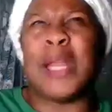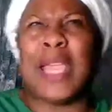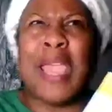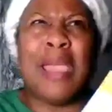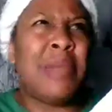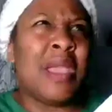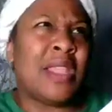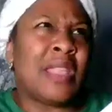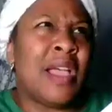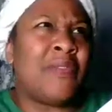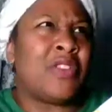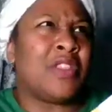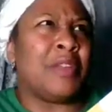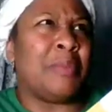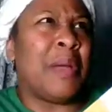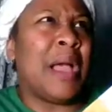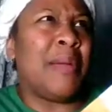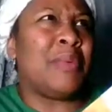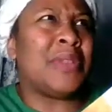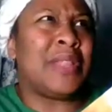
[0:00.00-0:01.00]
I can't make time for
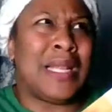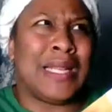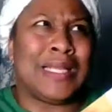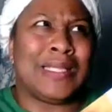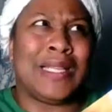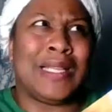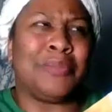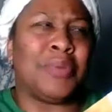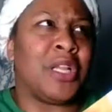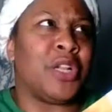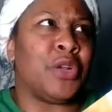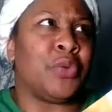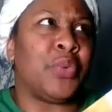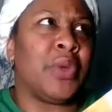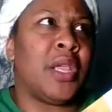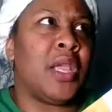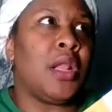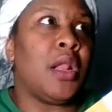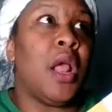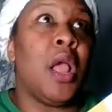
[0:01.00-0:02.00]
the Bible that I said I'm going to
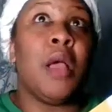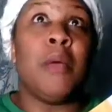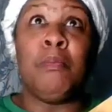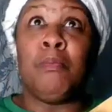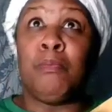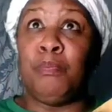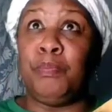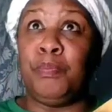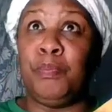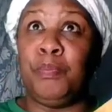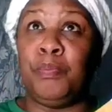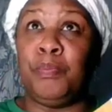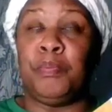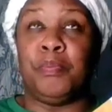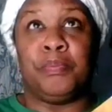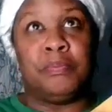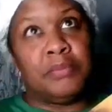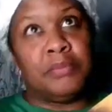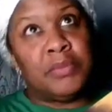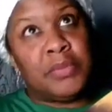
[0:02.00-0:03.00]
read?
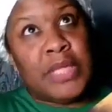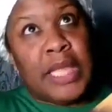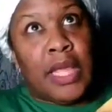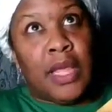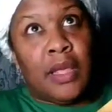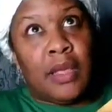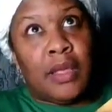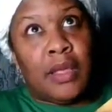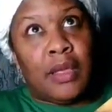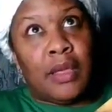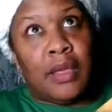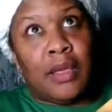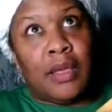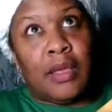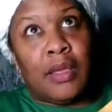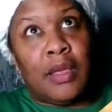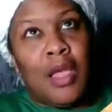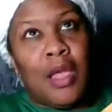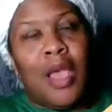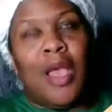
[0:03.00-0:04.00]
Ding.
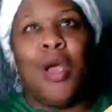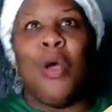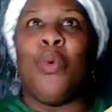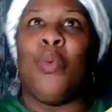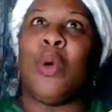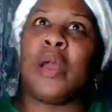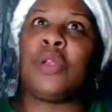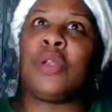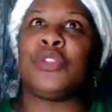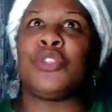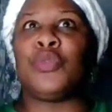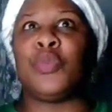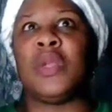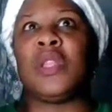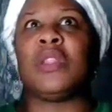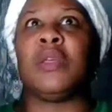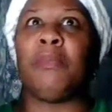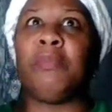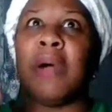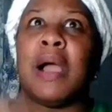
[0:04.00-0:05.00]
Why don't you read
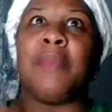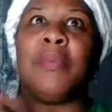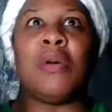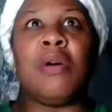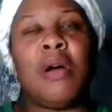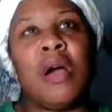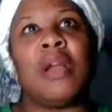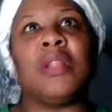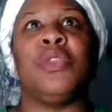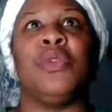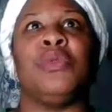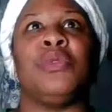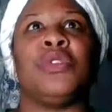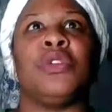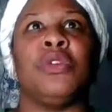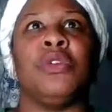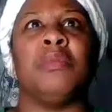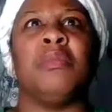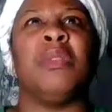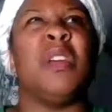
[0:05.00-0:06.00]
the Bible on
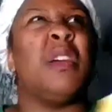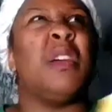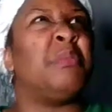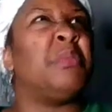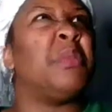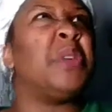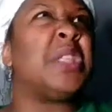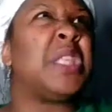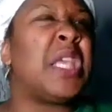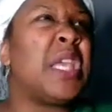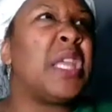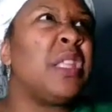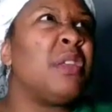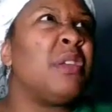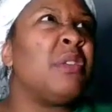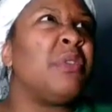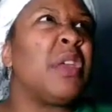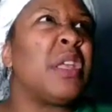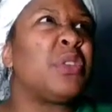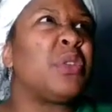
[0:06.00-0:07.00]
YouTube? But
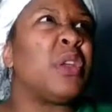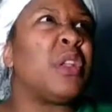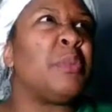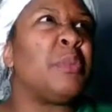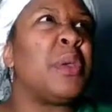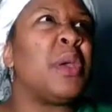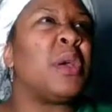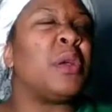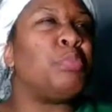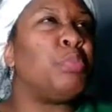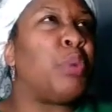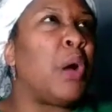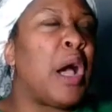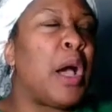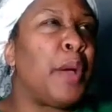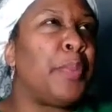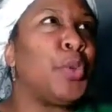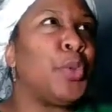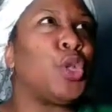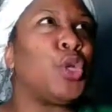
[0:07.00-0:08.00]
Kenya, that's going to be
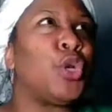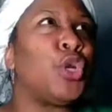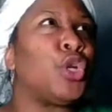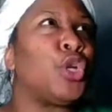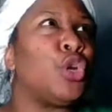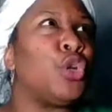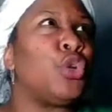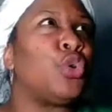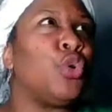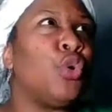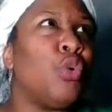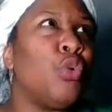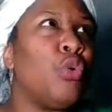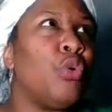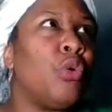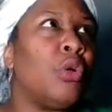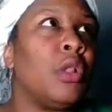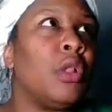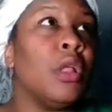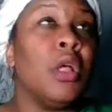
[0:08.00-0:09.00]
unpopular and
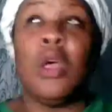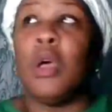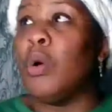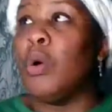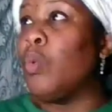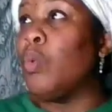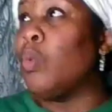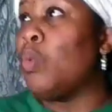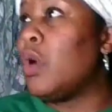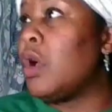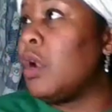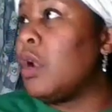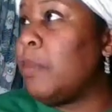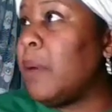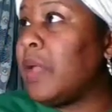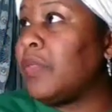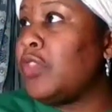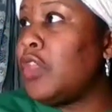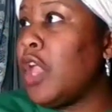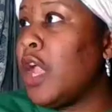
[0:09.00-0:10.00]
uncool. What
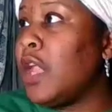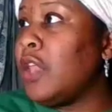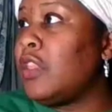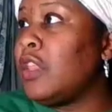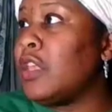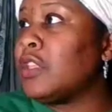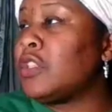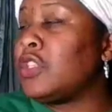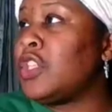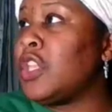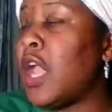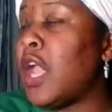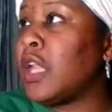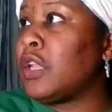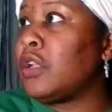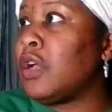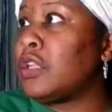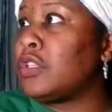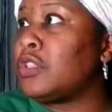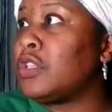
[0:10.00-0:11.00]
about the atheists, the
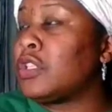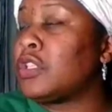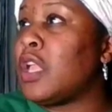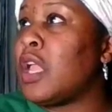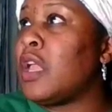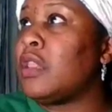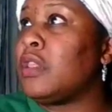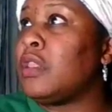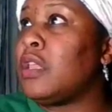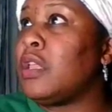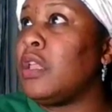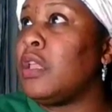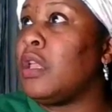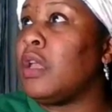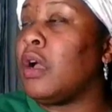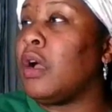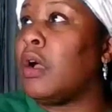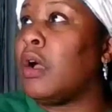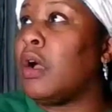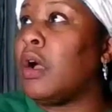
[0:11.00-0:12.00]
agnostics, and
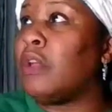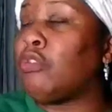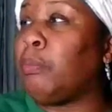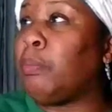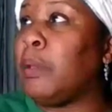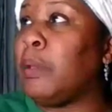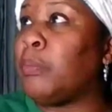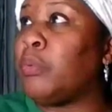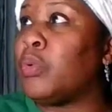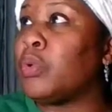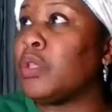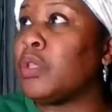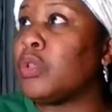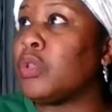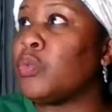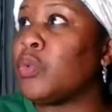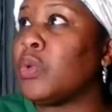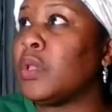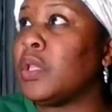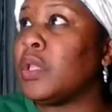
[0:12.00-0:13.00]
the other people with
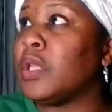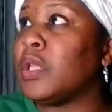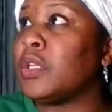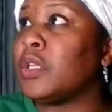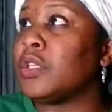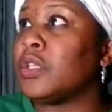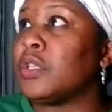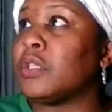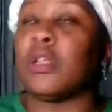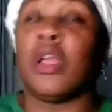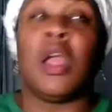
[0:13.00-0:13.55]
other religions?